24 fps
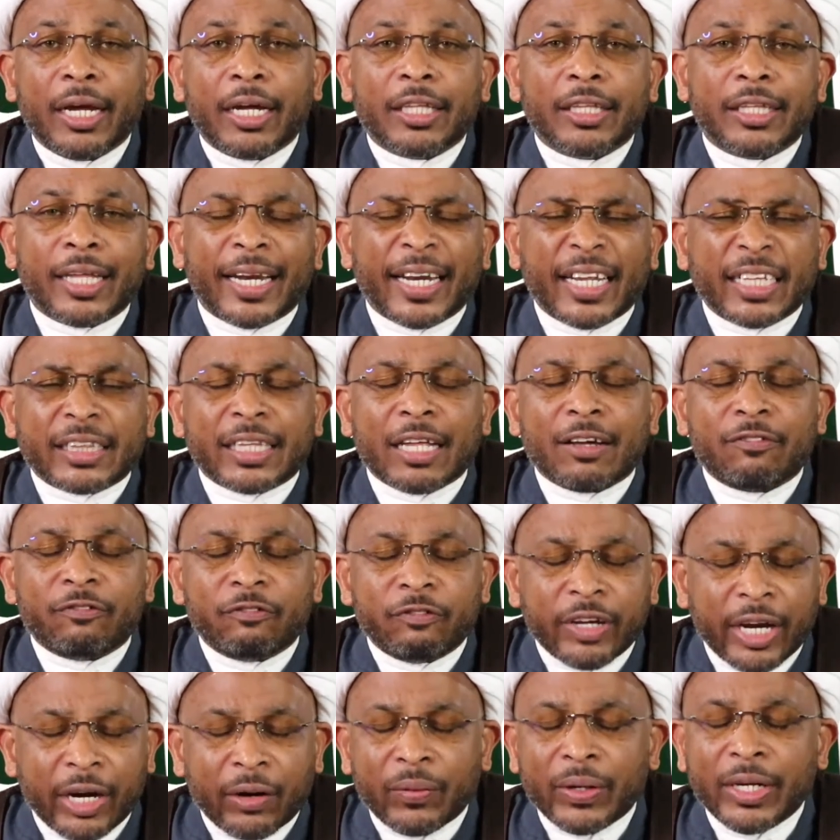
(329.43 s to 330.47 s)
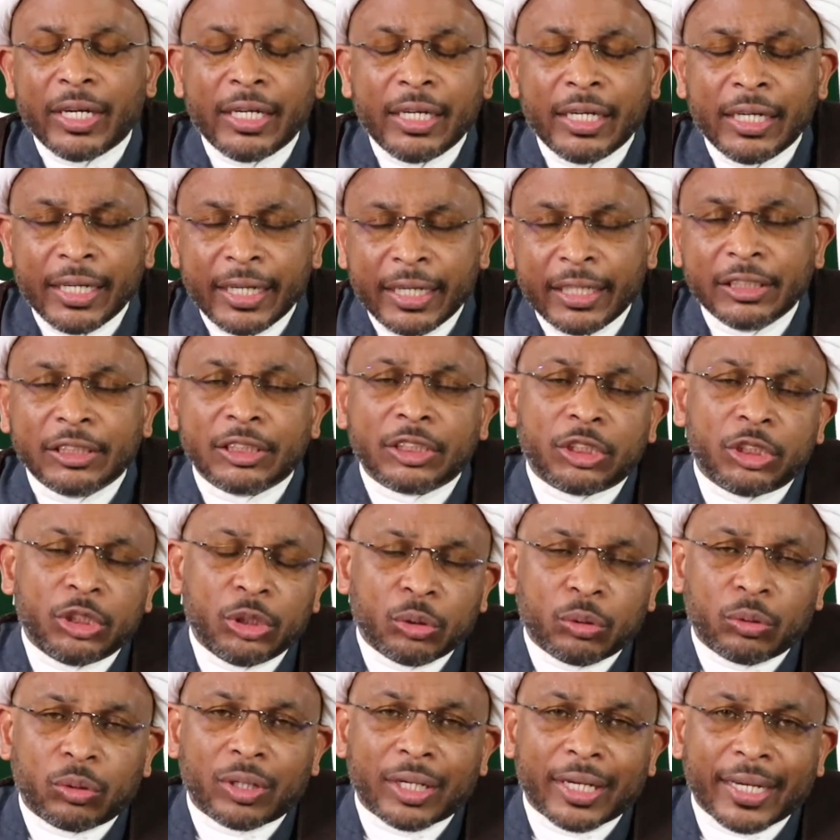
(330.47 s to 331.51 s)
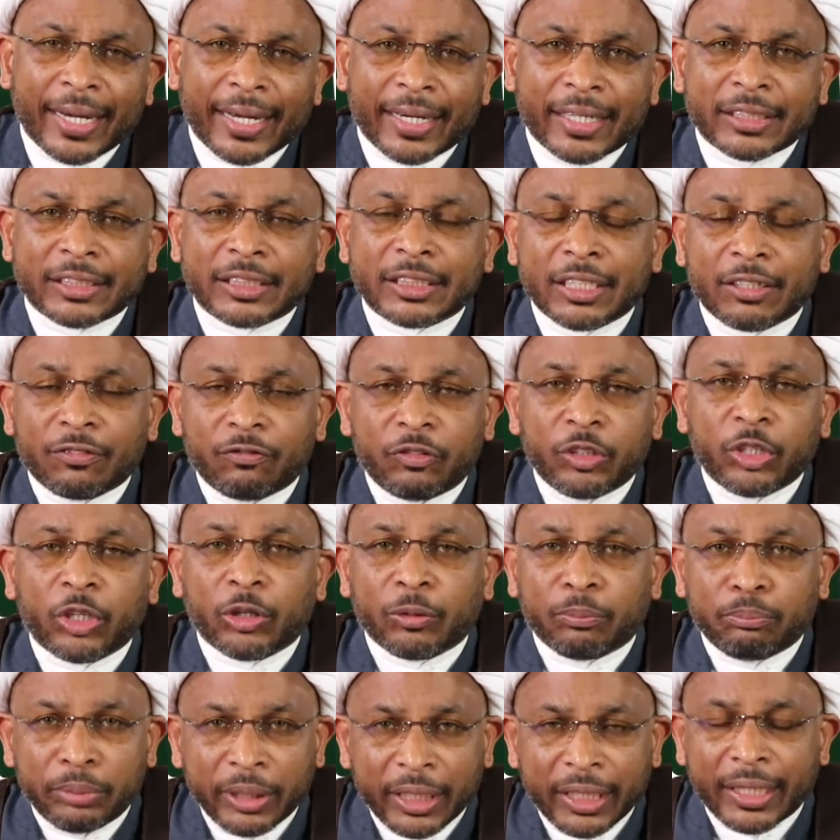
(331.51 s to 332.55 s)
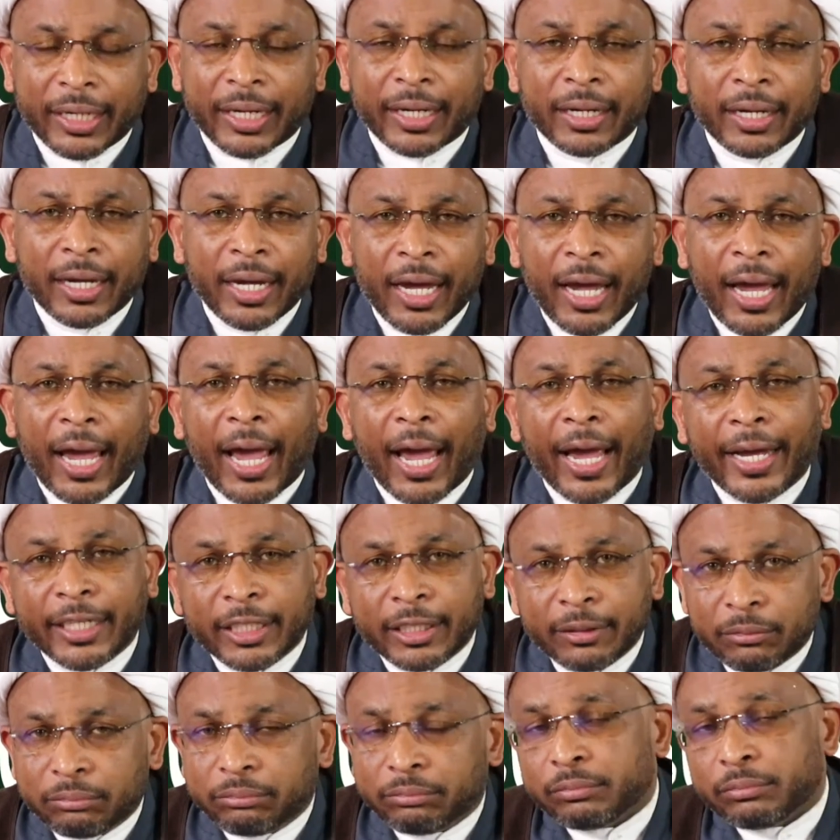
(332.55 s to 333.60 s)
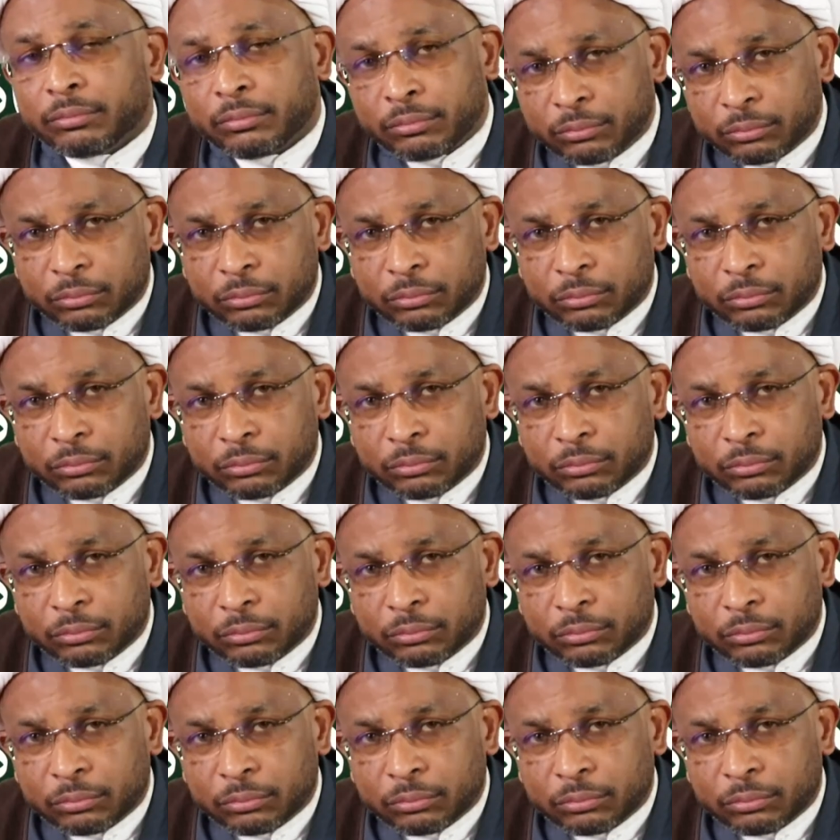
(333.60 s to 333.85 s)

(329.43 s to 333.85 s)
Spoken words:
that at the very least you will get a severe beating, and